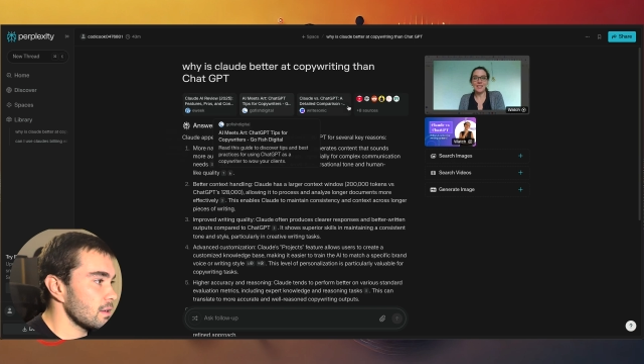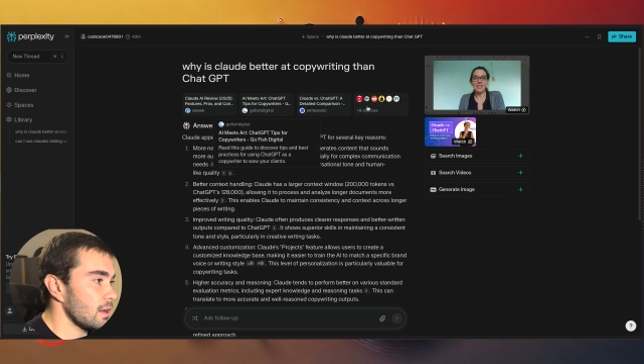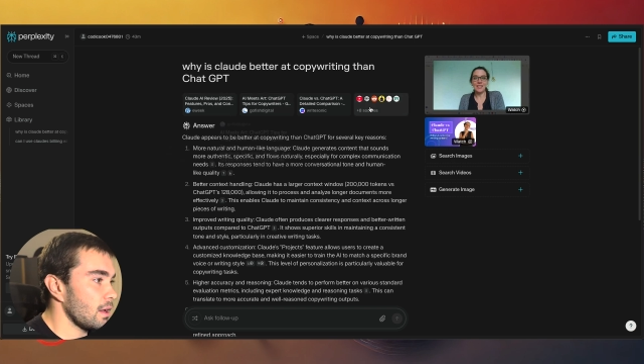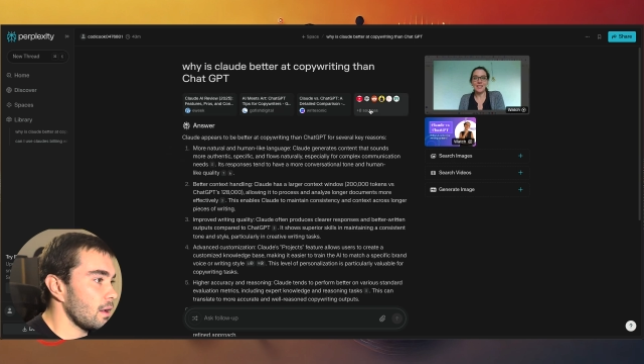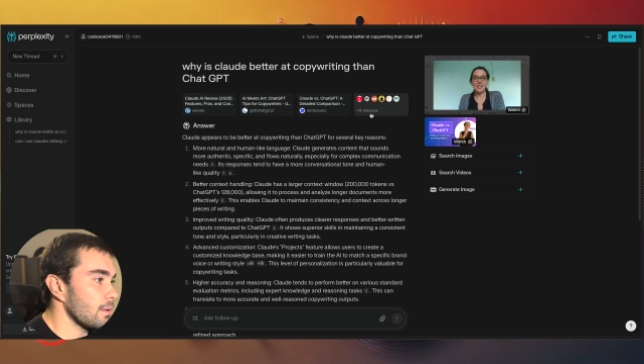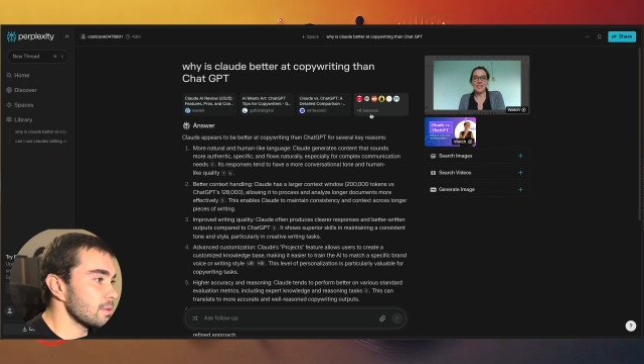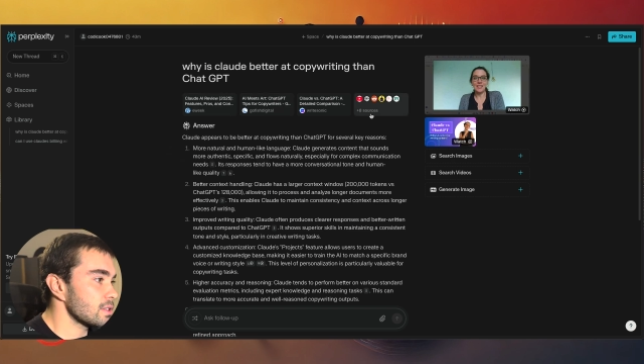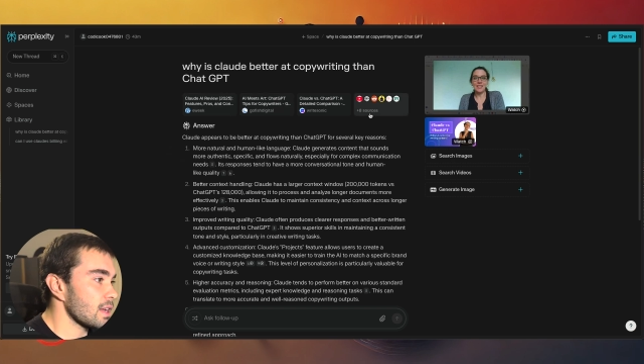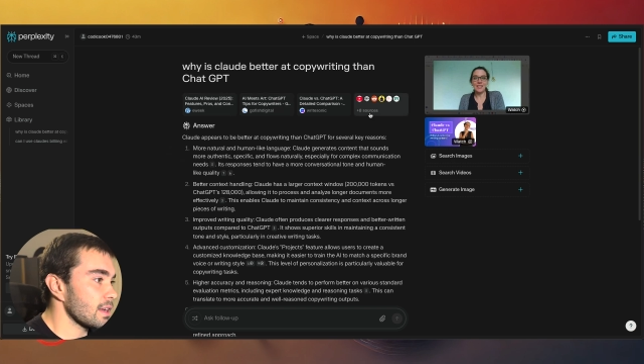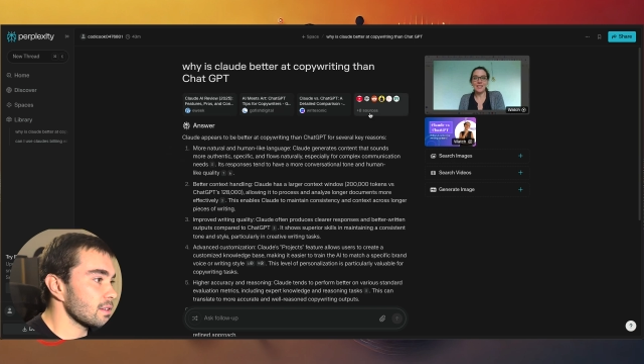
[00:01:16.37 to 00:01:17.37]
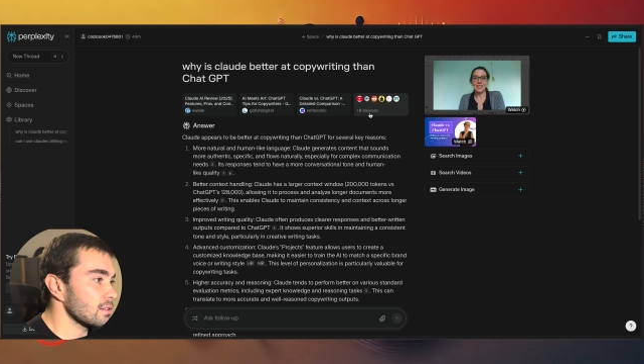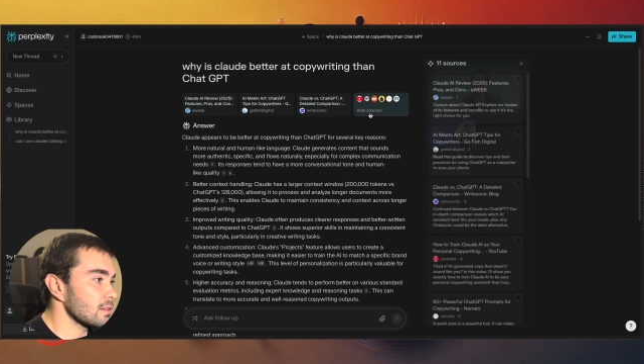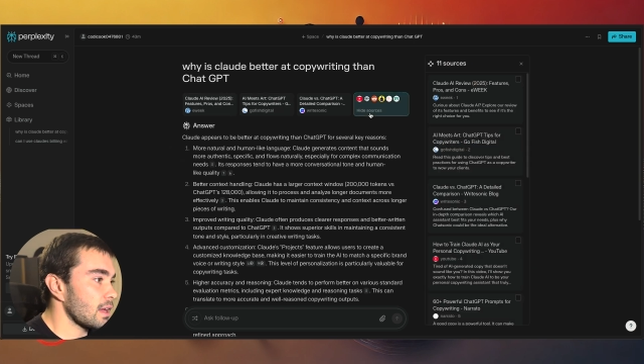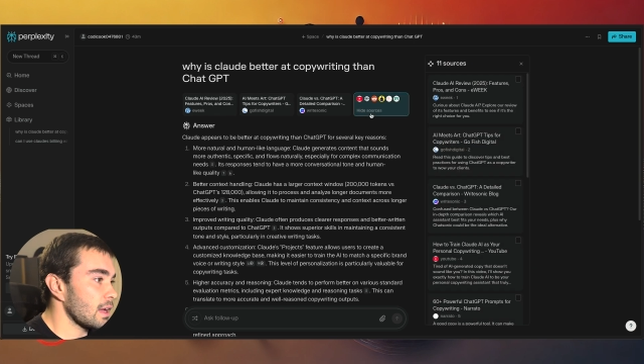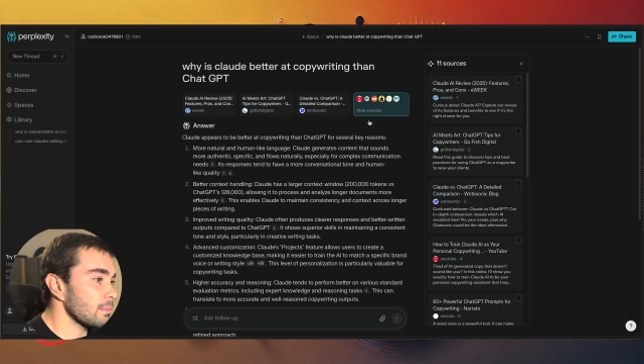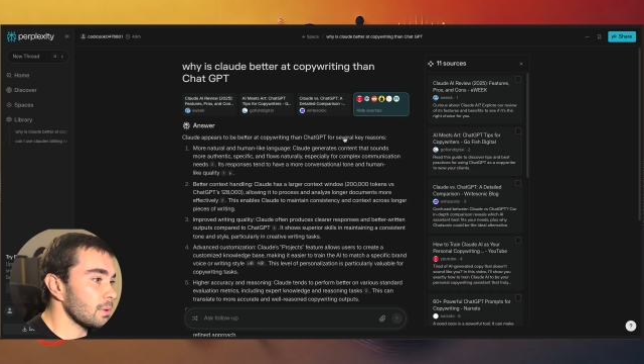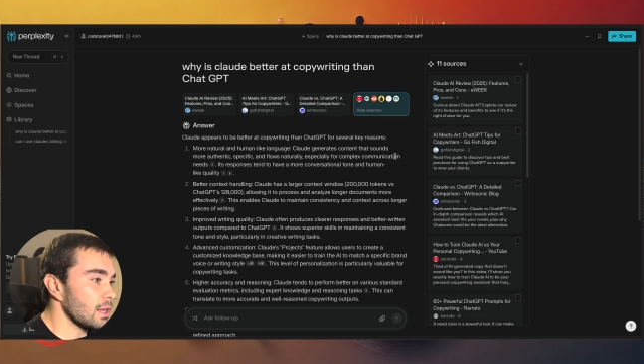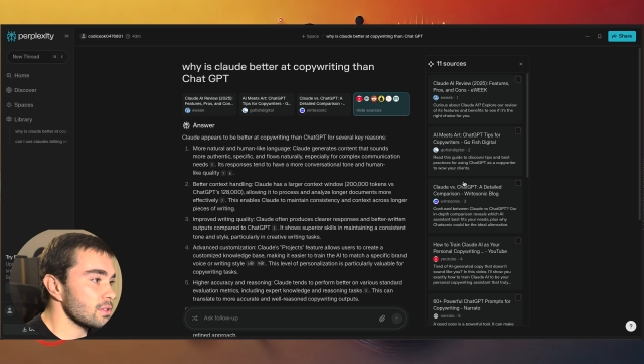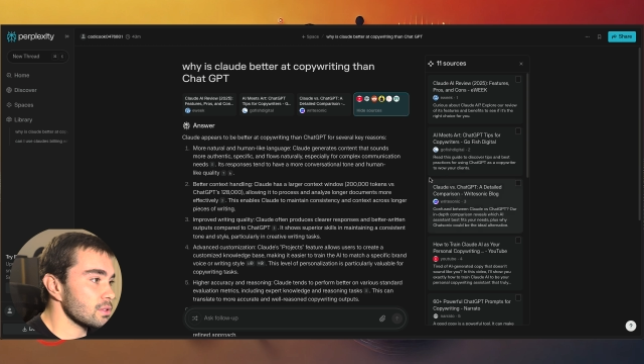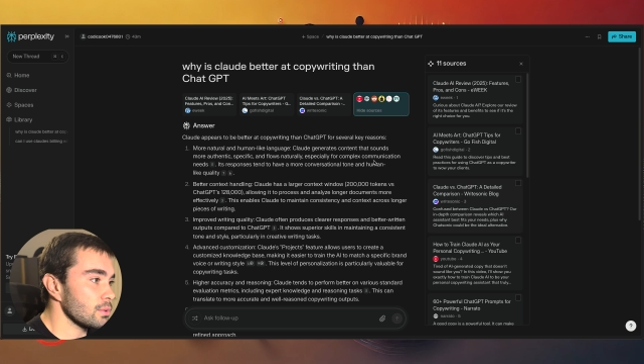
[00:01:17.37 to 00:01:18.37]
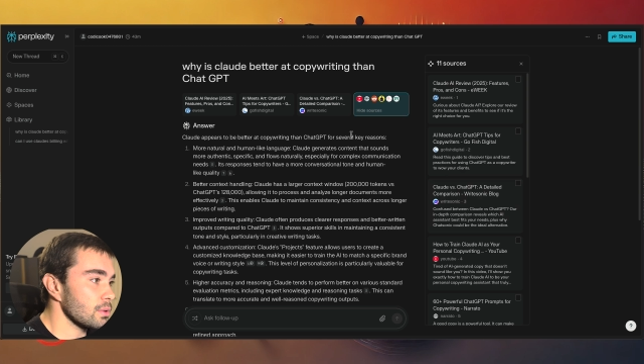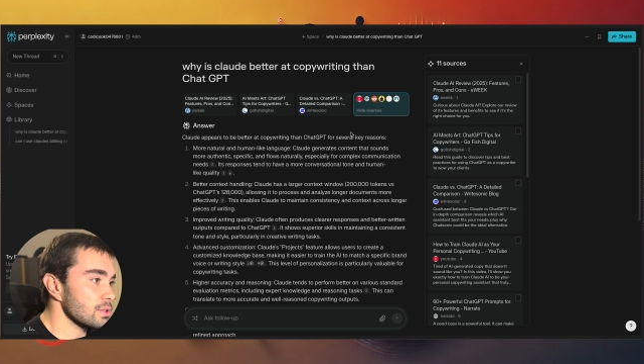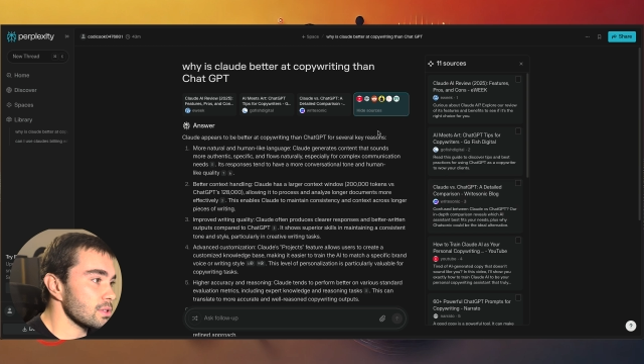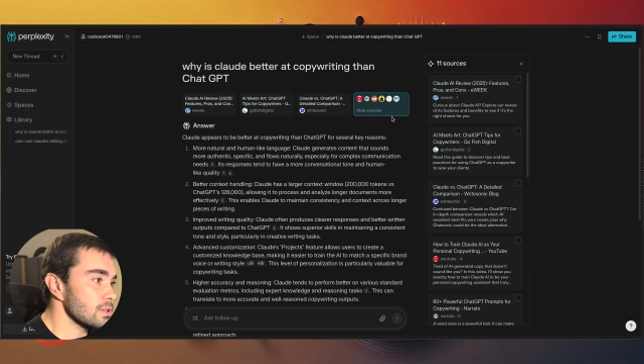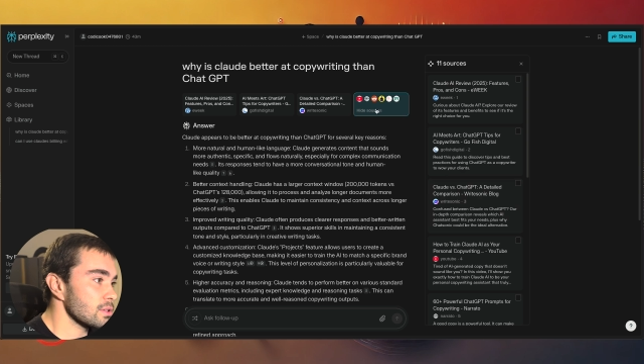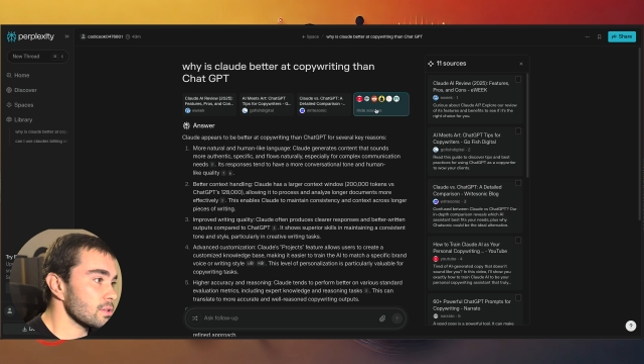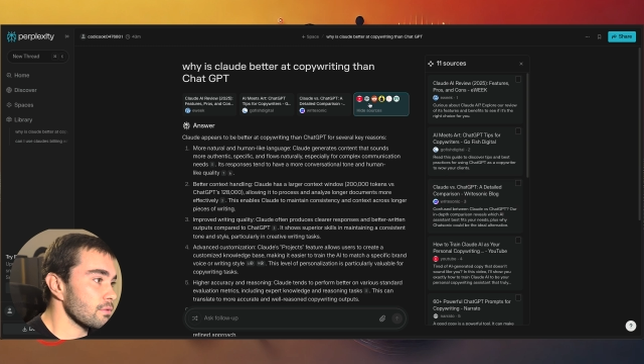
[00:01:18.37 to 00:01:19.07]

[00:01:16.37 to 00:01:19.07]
It's taken 8+ sources